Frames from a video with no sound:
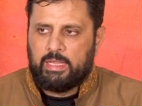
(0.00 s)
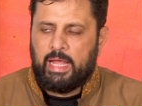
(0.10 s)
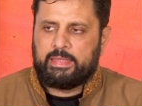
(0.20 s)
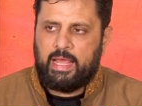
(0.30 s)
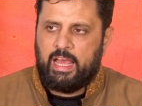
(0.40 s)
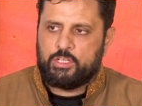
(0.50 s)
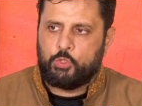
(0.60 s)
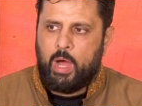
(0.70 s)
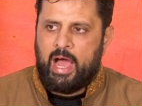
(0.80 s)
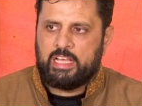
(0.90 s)
Allah tells us
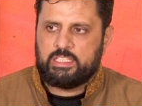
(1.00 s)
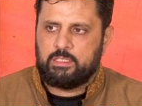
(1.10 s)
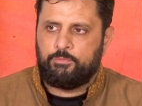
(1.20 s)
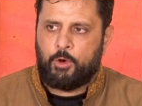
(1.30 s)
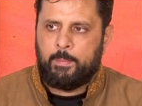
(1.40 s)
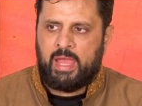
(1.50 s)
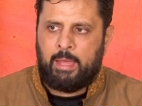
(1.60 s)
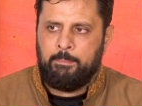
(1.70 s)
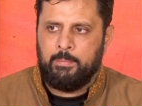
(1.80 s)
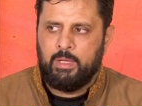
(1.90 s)
to ask from
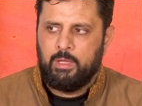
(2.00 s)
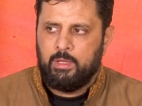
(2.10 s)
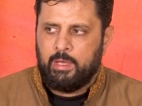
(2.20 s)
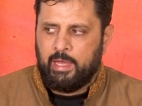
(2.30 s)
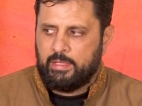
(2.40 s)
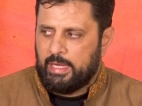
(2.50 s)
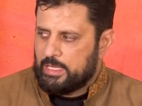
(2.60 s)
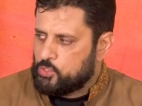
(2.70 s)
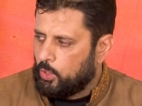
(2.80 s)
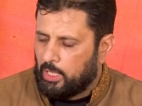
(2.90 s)
Him, Idina
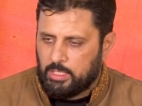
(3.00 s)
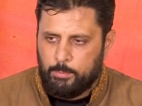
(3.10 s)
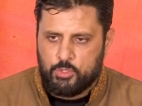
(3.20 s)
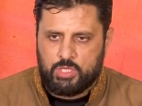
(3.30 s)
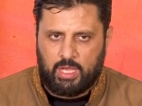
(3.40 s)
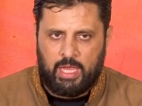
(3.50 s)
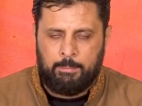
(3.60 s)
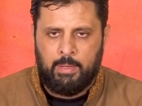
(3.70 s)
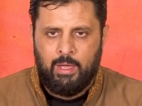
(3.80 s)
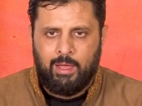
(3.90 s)
Sirat
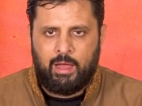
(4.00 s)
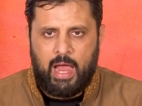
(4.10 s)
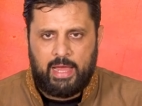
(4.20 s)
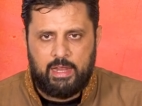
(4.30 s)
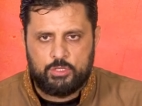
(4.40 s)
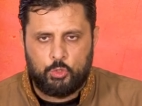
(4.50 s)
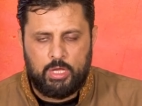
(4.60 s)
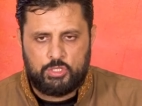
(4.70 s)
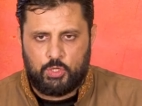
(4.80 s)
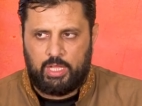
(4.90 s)
al-Mustaqim, guide us to
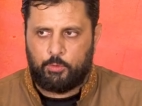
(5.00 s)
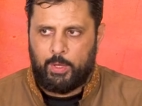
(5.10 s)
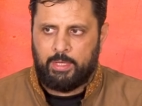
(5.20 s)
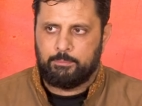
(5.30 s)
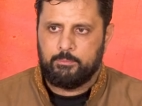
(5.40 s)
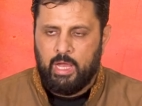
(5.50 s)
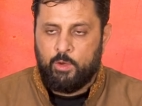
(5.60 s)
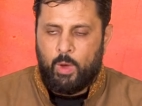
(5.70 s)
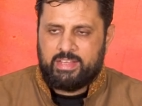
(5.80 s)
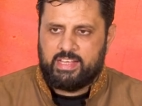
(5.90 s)
the straight way.
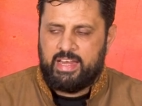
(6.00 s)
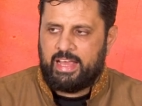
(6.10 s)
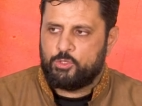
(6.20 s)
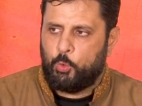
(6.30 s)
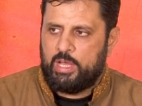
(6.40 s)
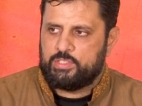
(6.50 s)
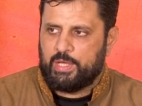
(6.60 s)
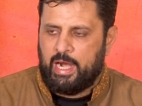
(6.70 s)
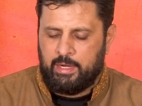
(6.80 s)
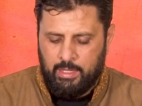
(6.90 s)
And once the next surah is
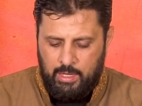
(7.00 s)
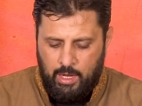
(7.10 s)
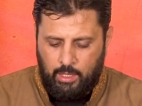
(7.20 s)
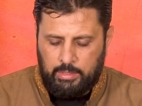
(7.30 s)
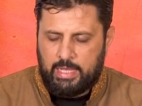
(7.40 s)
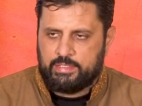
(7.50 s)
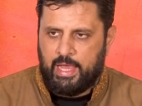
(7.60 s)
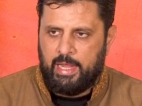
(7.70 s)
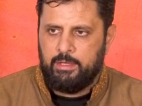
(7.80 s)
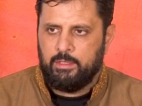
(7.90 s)
started, Allah
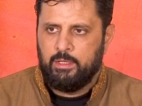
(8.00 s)
said,